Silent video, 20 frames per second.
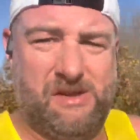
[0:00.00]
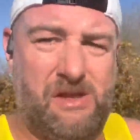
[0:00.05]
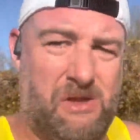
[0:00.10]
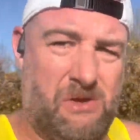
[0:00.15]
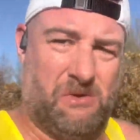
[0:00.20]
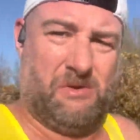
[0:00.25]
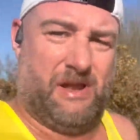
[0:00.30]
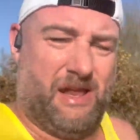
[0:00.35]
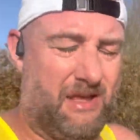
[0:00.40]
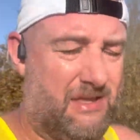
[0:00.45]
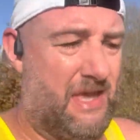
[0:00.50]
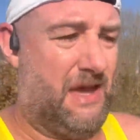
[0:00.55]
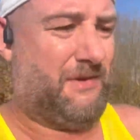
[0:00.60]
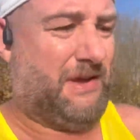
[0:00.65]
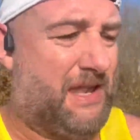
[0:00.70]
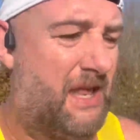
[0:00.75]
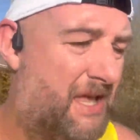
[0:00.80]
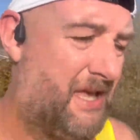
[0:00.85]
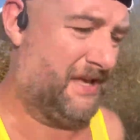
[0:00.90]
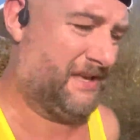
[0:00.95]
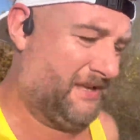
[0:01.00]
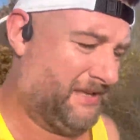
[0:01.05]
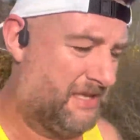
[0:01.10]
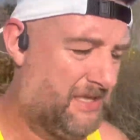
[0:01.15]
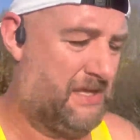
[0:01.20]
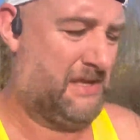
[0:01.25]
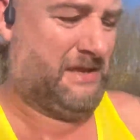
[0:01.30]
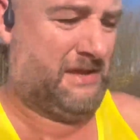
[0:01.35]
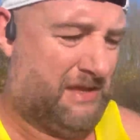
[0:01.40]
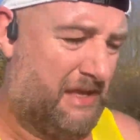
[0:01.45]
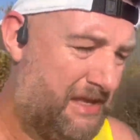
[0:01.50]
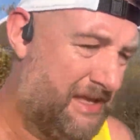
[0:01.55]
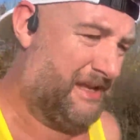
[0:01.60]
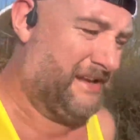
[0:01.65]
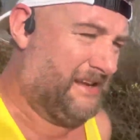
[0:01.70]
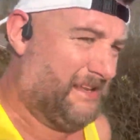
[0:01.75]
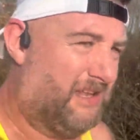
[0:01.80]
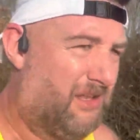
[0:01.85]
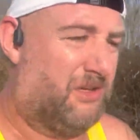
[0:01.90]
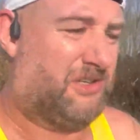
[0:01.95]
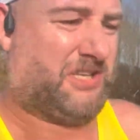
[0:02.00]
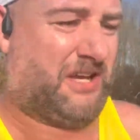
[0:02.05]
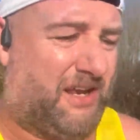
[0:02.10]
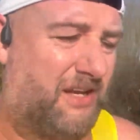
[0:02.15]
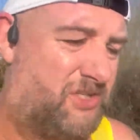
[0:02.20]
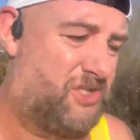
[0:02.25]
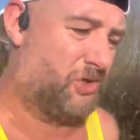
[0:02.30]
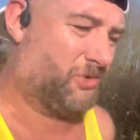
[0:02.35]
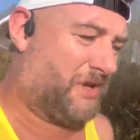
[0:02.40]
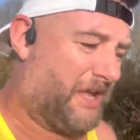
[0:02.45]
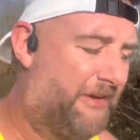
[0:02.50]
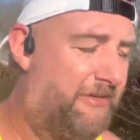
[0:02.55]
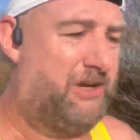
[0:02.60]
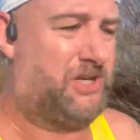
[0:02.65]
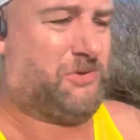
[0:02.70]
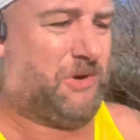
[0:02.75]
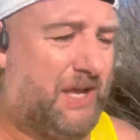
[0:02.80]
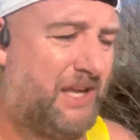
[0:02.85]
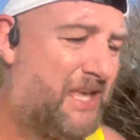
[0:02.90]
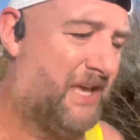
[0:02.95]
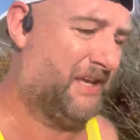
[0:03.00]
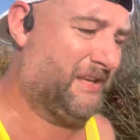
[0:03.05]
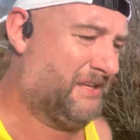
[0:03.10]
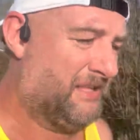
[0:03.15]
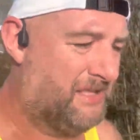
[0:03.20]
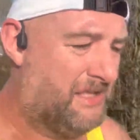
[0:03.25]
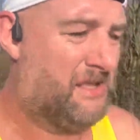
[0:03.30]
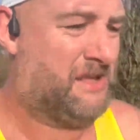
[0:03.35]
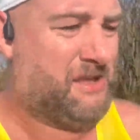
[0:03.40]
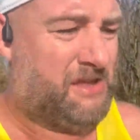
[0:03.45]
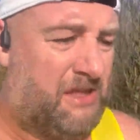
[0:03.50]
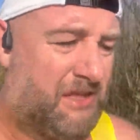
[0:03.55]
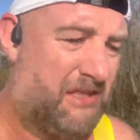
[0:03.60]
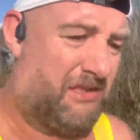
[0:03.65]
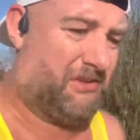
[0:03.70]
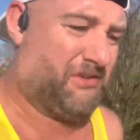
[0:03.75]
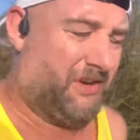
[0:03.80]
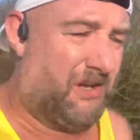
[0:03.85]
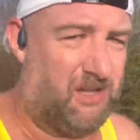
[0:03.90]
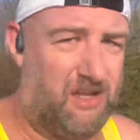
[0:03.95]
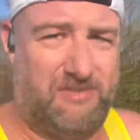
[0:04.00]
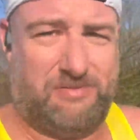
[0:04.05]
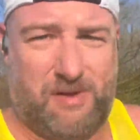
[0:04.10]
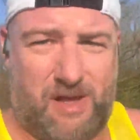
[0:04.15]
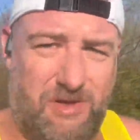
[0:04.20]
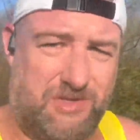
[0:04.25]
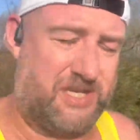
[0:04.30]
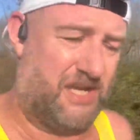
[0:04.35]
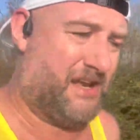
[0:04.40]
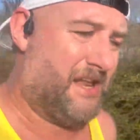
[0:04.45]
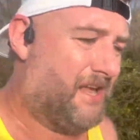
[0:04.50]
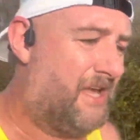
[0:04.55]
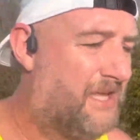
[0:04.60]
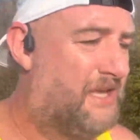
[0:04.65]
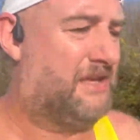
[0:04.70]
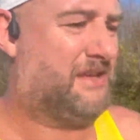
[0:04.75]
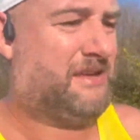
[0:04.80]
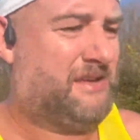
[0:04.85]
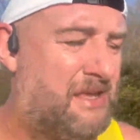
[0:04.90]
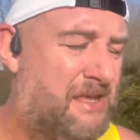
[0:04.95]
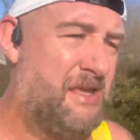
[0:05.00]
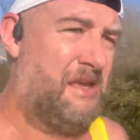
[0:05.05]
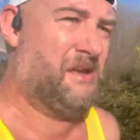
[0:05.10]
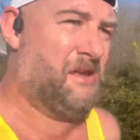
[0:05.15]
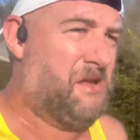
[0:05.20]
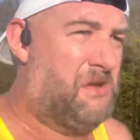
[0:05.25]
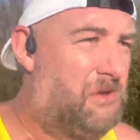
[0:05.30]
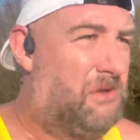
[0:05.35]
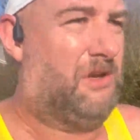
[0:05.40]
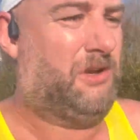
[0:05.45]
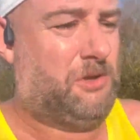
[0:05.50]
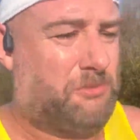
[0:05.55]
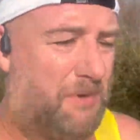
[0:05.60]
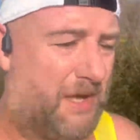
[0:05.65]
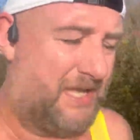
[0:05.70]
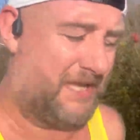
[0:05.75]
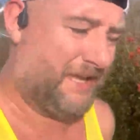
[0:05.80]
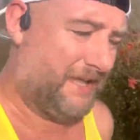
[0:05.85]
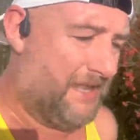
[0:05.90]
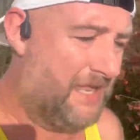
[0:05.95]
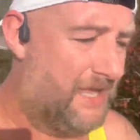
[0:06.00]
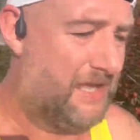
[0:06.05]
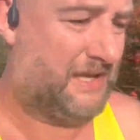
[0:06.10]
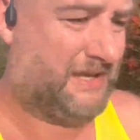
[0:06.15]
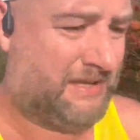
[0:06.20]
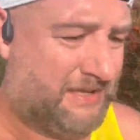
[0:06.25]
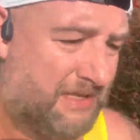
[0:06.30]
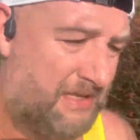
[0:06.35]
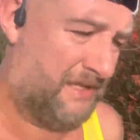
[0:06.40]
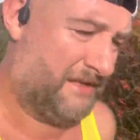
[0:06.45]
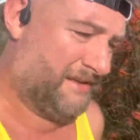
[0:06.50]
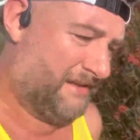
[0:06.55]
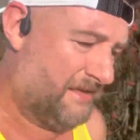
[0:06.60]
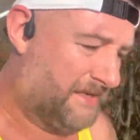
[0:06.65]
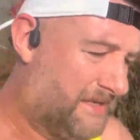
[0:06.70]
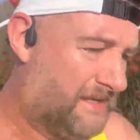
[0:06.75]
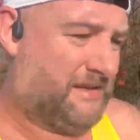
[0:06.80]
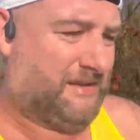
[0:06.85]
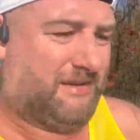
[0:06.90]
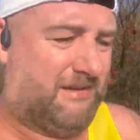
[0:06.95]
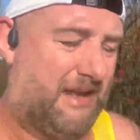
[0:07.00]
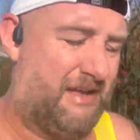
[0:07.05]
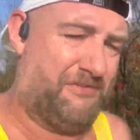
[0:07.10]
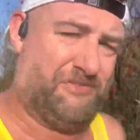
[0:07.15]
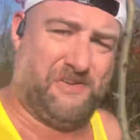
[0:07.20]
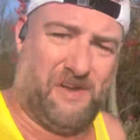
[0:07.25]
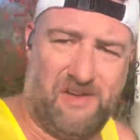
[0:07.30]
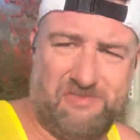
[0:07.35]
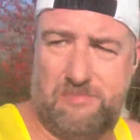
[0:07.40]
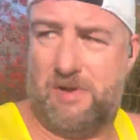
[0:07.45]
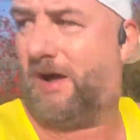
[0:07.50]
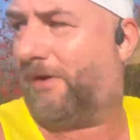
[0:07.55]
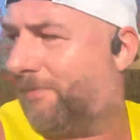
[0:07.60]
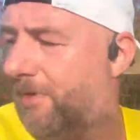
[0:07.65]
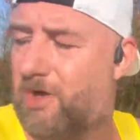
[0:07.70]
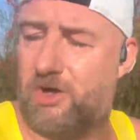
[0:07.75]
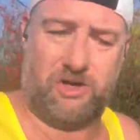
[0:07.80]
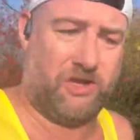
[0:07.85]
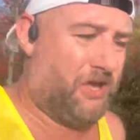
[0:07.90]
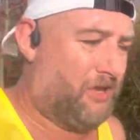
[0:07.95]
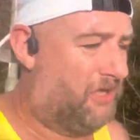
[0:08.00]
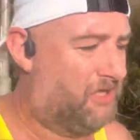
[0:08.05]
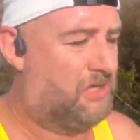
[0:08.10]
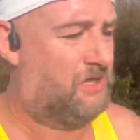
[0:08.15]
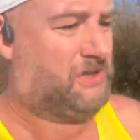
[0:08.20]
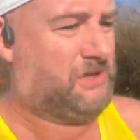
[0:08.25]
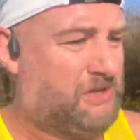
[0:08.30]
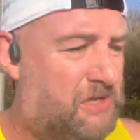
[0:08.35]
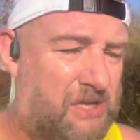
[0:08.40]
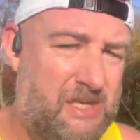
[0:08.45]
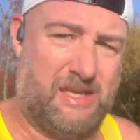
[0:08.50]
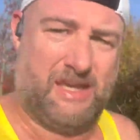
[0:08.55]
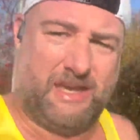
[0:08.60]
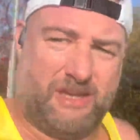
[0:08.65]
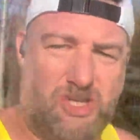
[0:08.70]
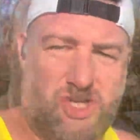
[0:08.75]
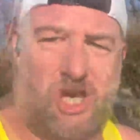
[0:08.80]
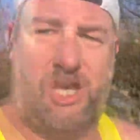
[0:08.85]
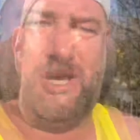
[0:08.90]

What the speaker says: we're now going alongside a dual carriageway, 3.5 miles in, loop back in, around 5 mile mark ish.